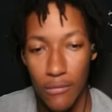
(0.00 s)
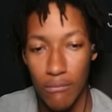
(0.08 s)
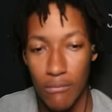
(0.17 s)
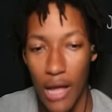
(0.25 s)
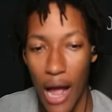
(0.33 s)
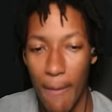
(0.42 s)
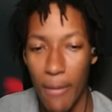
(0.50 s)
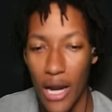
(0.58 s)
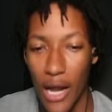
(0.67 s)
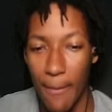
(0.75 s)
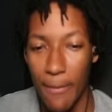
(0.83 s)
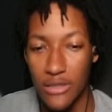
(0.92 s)
Nah, I, about,
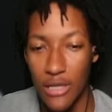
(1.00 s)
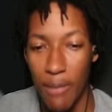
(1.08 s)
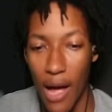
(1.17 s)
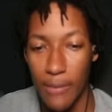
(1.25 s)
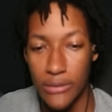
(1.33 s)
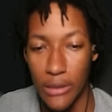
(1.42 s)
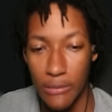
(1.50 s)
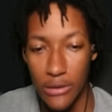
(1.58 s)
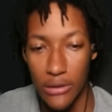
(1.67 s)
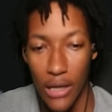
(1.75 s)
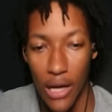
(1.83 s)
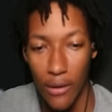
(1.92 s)
I must have popped something.
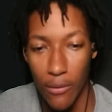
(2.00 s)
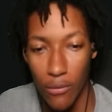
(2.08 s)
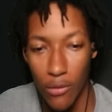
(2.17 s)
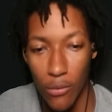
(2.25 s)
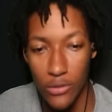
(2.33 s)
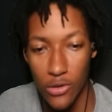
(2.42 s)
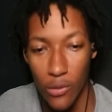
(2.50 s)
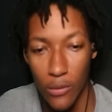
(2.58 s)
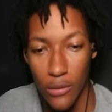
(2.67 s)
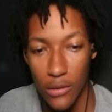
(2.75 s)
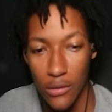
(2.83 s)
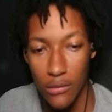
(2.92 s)
I don't know what's going on.